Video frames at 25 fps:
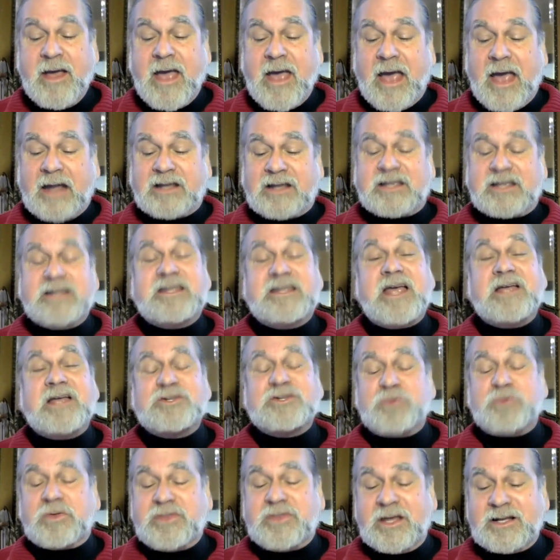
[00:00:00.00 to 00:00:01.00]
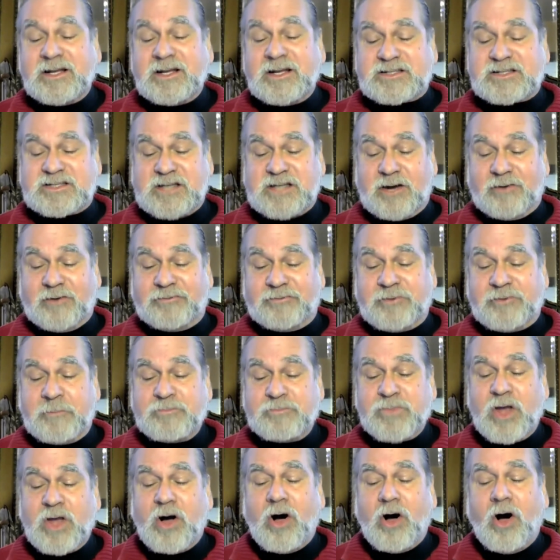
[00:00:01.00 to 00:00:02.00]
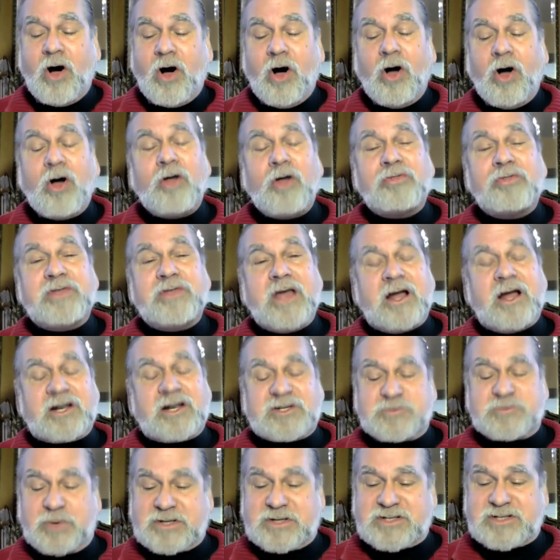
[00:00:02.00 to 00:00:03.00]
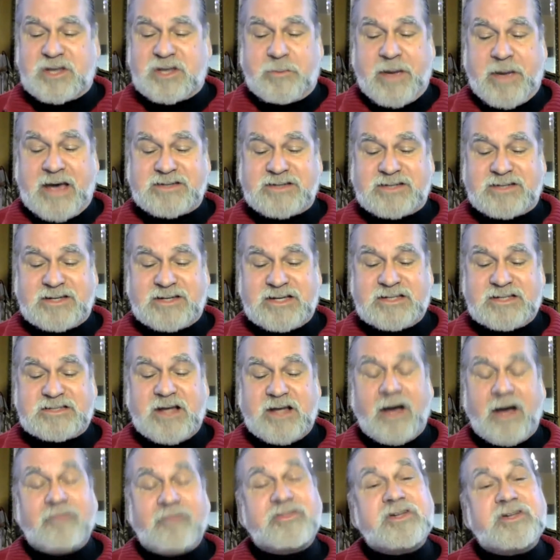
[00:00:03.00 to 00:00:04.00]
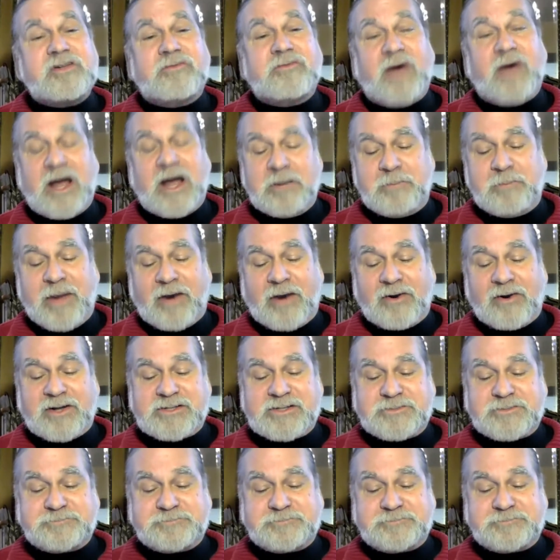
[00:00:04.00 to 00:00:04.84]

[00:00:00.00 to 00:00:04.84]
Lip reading: and contains within itself all the unexpressed capacities of the divine parent.